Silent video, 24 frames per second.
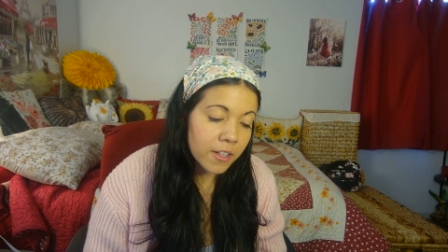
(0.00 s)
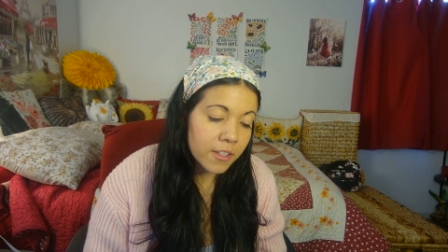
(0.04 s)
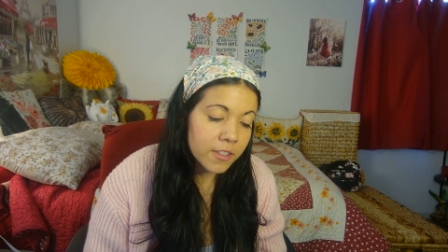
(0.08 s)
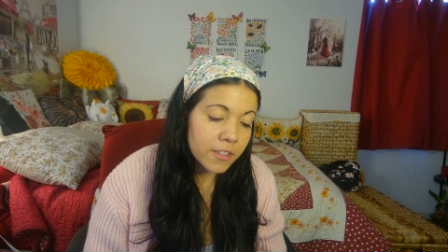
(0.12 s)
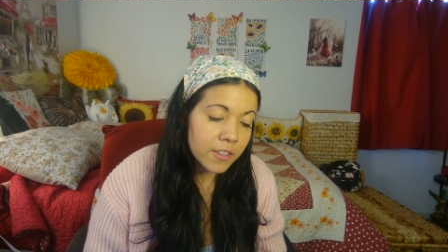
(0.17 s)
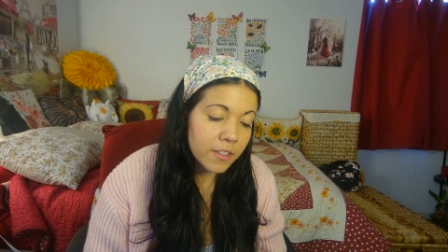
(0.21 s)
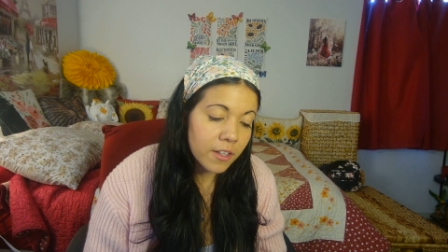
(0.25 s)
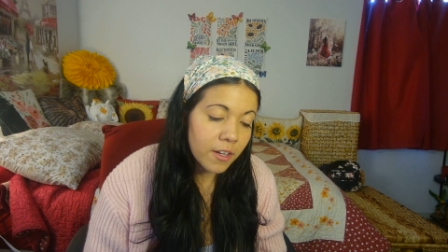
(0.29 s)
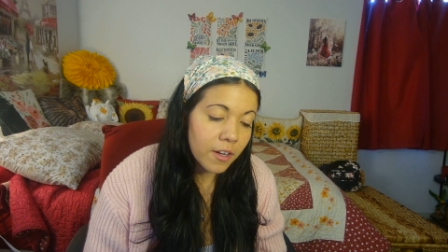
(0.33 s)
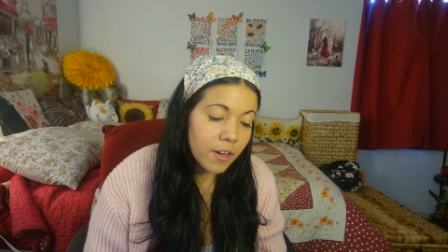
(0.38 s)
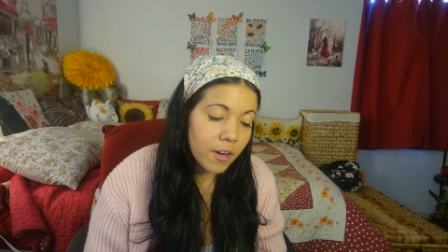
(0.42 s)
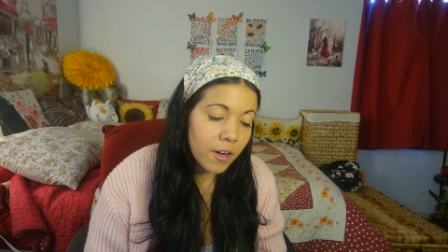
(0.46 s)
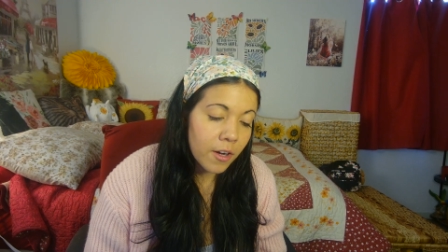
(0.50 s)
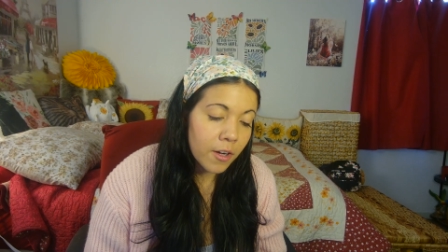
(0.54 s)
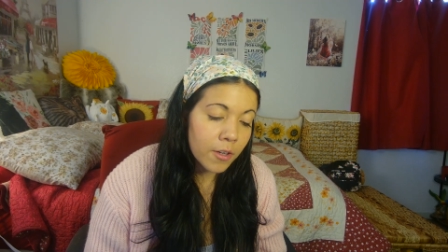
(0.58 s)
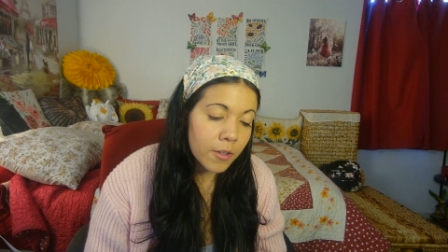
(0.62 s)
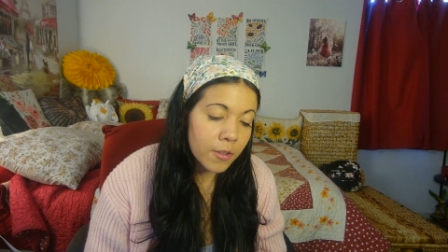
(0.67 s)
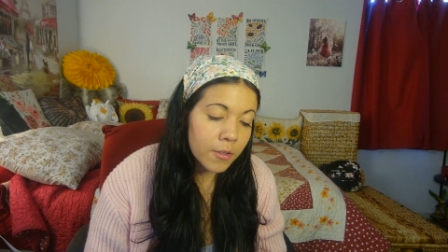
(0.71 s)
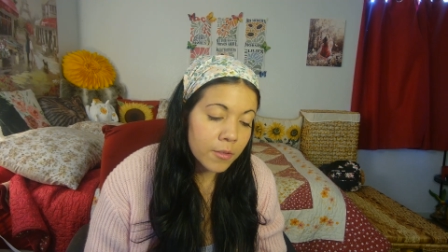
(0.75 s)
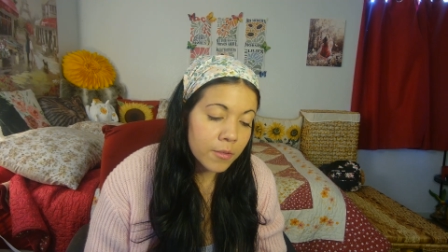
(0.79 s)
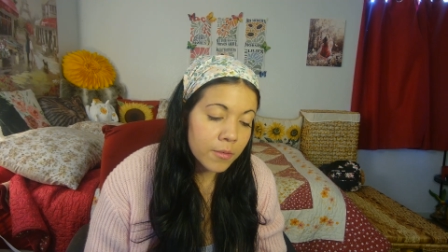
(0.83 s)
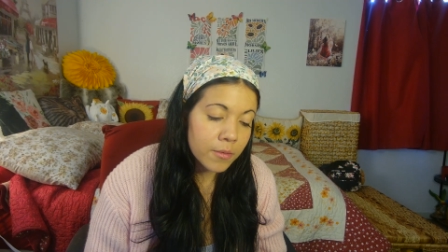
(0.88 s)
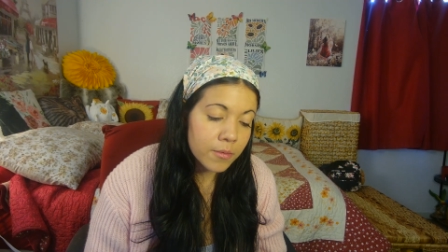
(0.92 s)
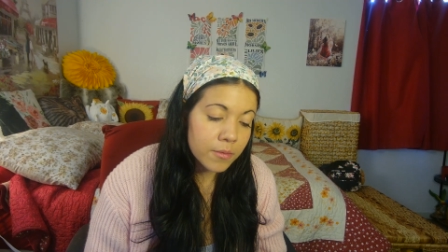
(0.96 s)
on
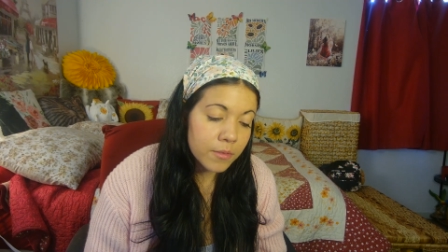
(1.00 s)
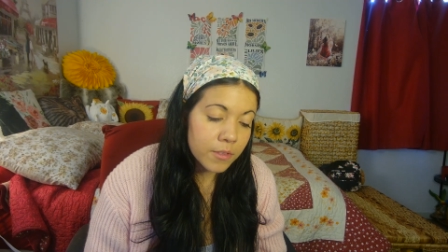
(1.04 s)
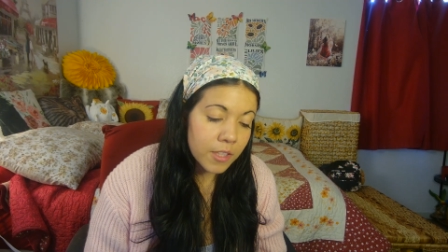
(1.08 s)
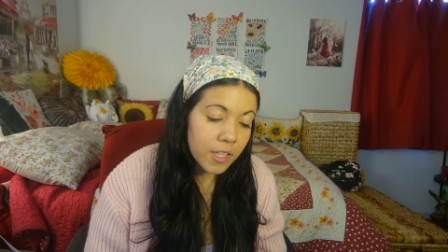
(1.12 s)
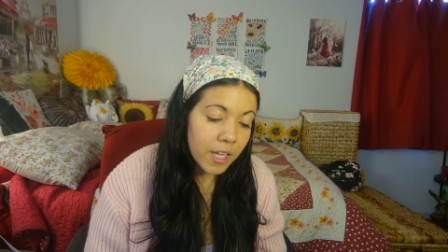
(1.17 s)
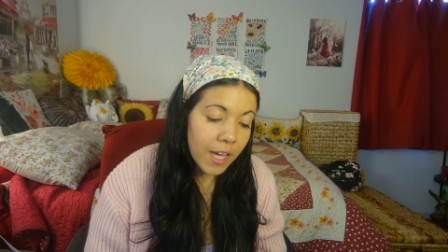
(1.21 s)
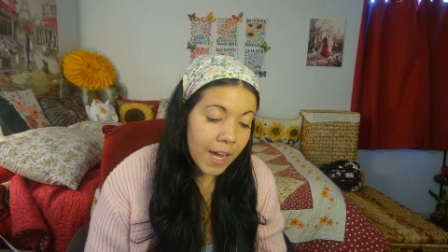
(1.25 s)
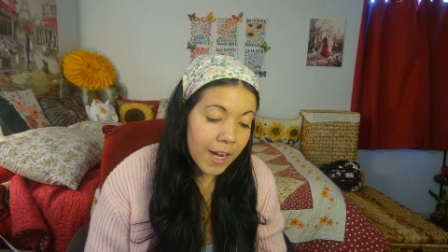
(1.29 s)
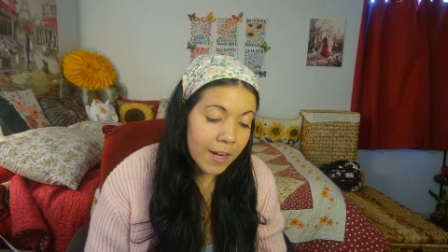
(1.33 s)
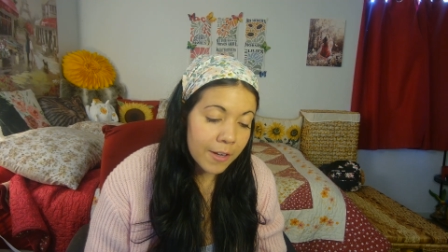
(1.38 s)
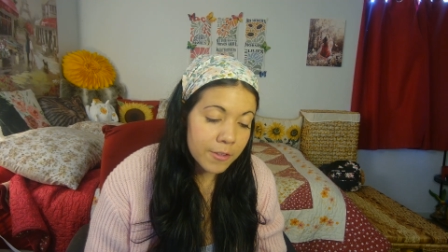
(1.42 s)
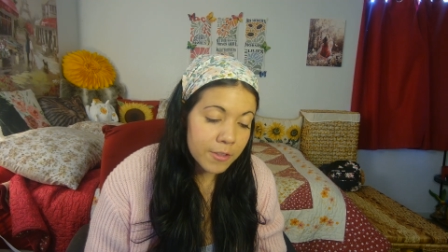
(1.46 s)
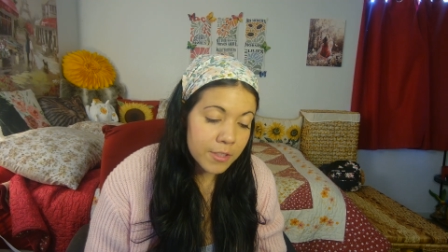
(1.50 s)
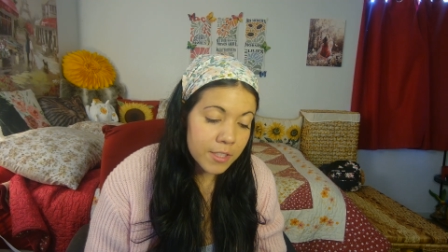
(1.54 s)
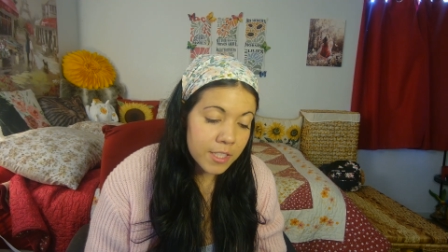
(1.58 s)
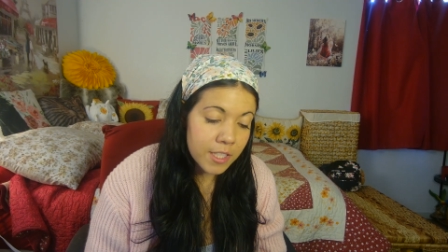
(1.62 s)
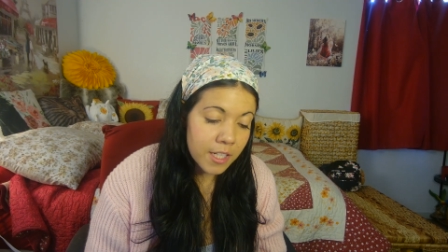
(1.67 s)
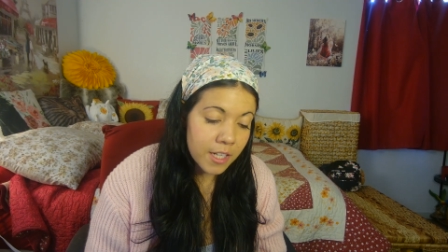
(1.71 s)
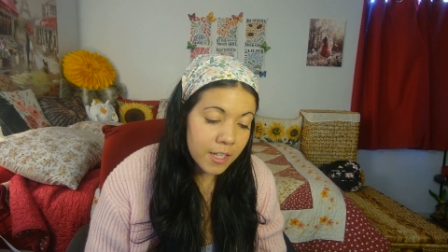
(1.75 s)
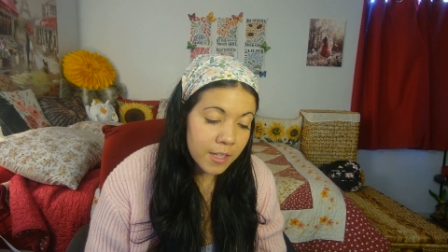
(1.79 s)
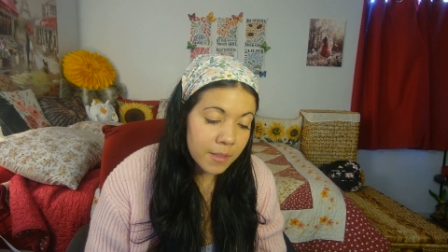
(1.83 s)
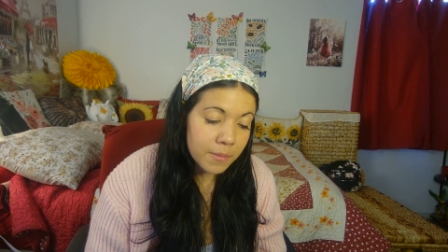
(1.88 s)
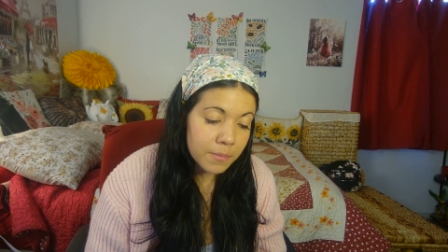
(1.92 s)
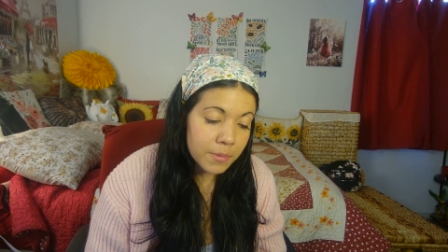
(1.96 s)
all the
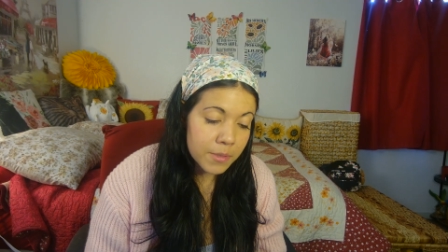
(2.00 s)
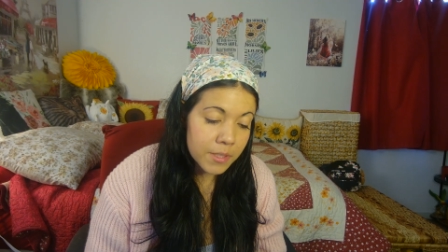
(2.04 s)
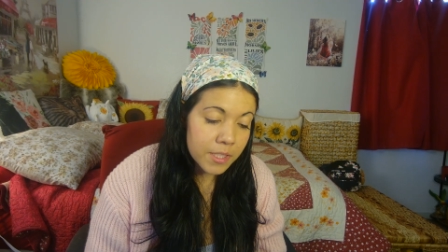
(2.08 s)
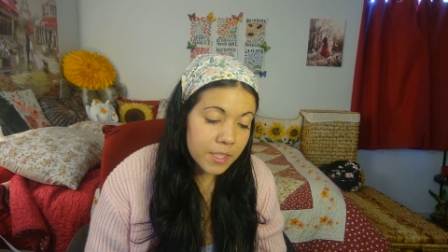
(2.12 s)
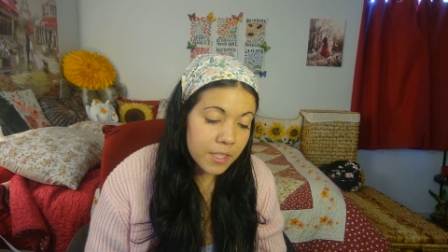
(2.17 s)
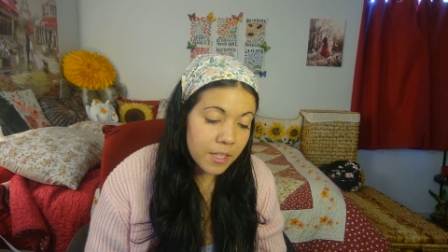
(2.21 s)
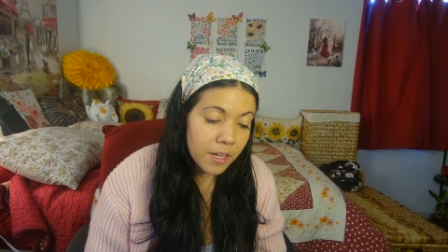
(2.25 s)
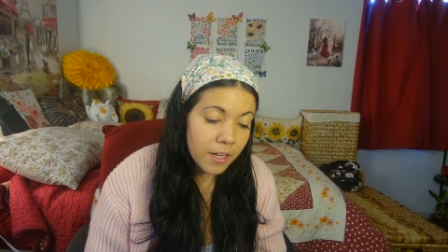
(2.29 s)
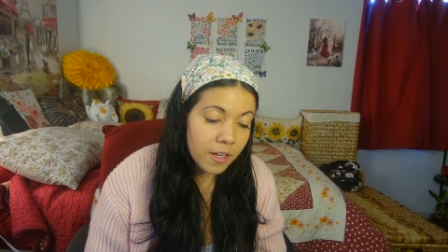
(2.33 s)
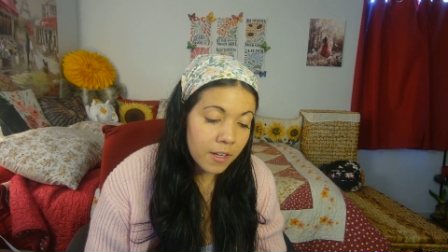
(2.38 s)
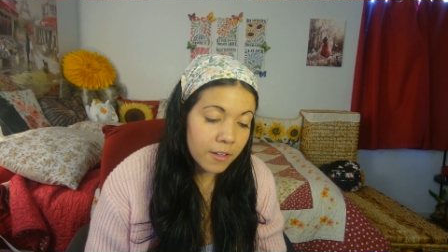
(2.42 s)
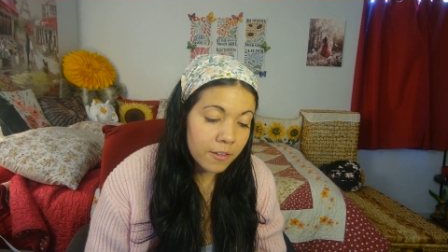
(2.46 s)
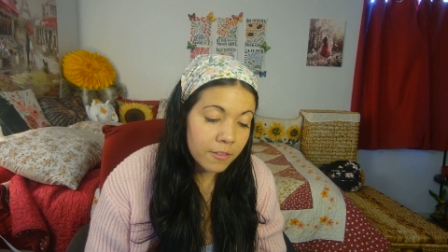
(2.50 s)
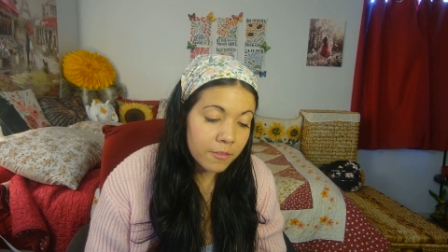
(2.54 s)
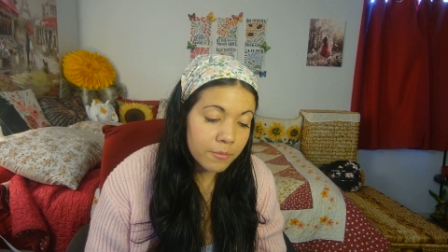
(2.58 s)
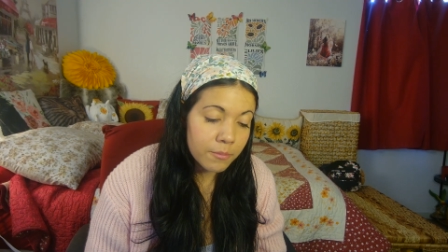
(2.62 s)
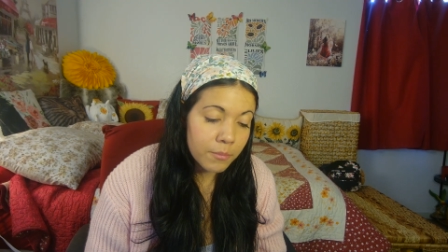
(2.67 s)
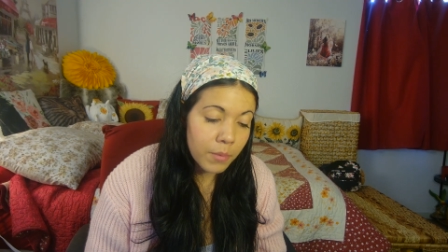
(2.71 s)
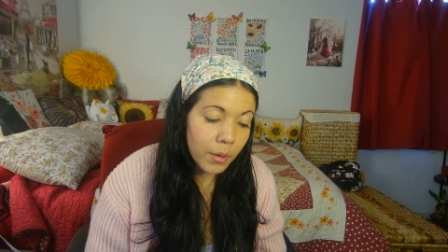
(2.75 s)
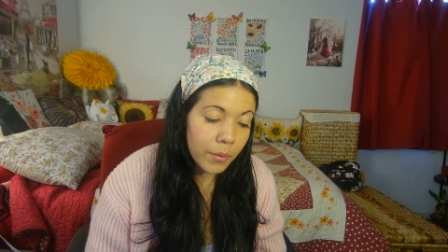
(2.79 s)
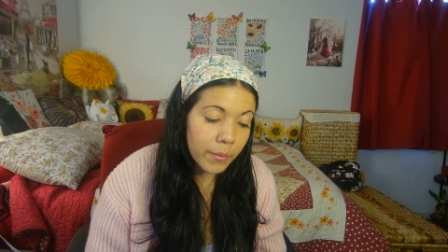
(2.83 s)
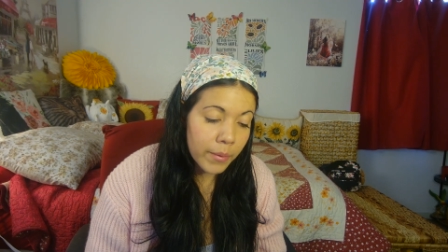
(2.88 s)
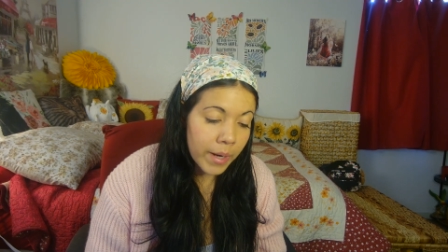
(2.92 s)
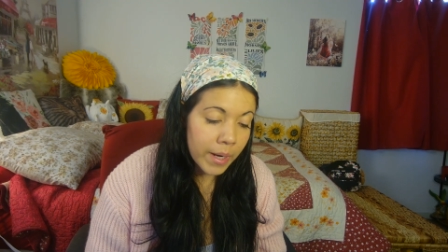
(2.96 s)
housetops of
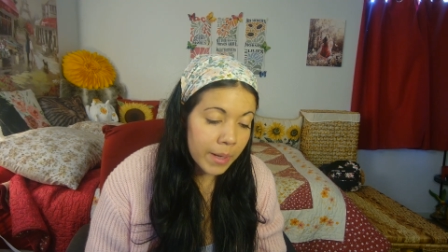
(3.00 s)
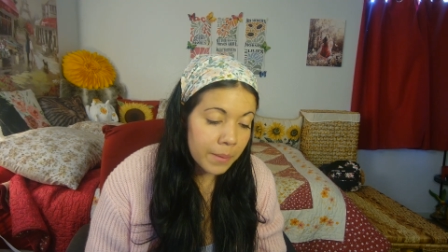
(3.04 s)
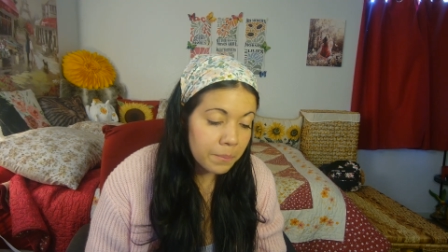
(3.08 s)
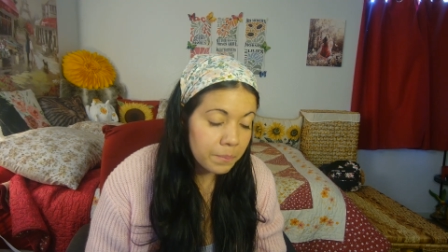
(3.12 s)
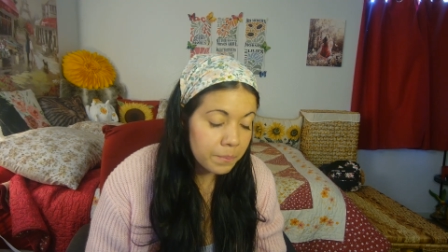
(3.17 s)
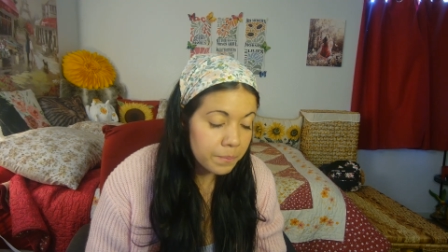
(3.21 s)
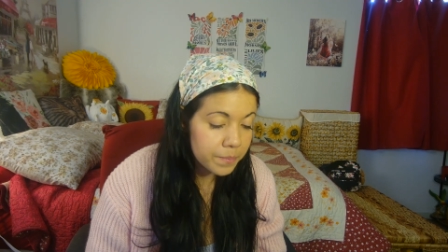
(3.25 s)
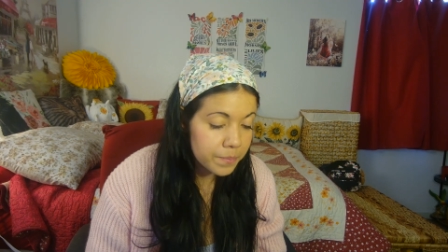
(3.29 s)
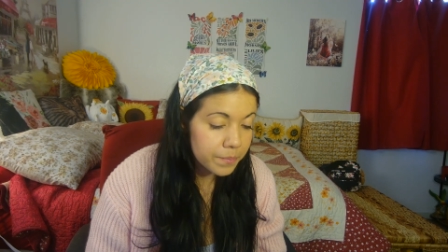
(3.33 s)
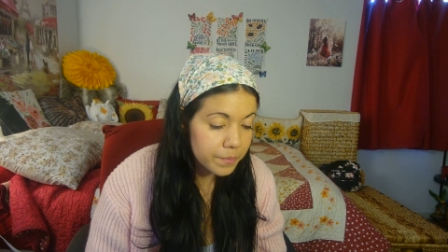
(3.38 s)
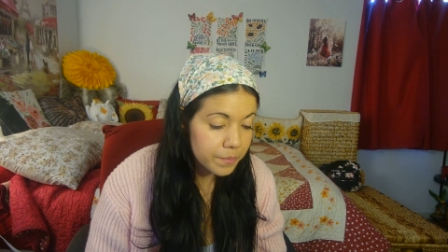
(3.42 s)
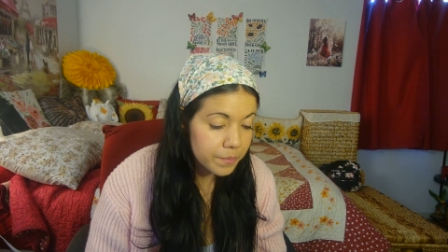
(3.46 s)
Moab